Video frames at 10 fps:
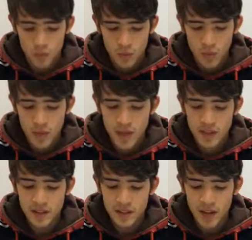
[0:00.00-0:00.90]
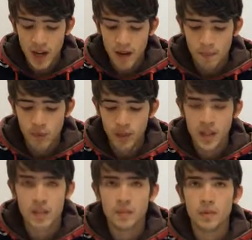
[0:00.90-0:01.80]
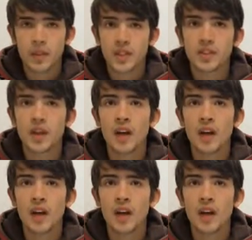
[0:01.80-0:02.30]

We mixed potassium